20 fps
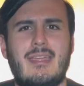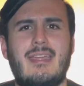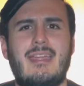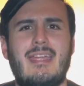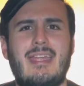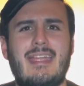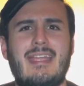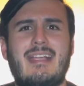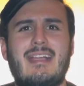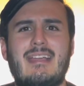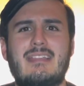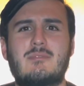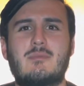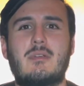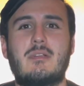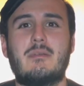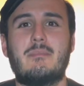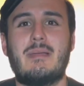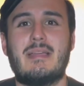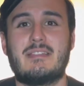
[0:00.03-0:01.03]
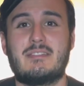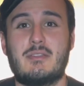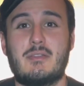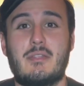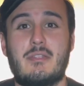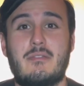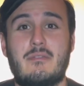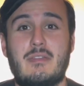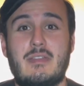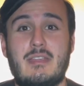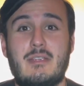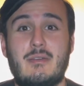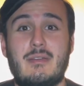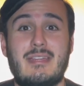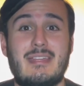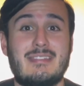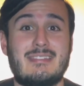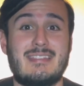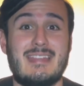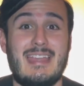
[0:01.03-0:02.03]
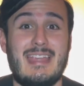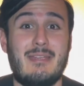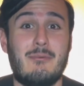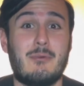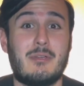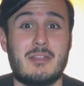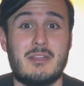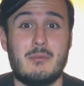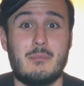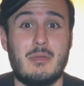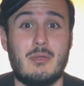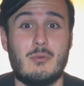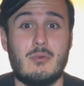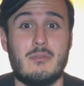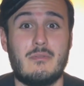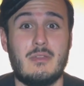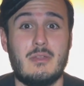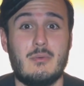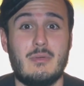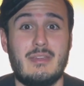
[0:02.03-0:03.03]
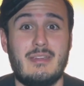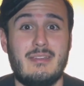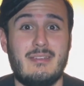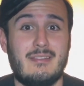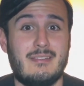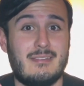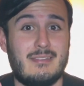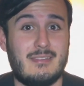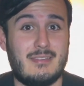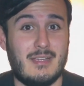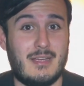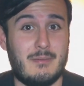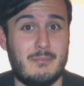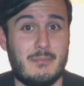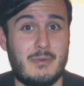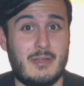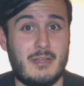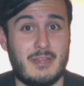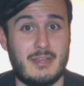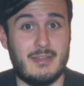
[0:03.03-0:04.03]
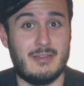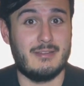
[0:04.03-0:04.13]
Hey guys, welcome back to another video, and today we're going to be reviewing Dumb Money.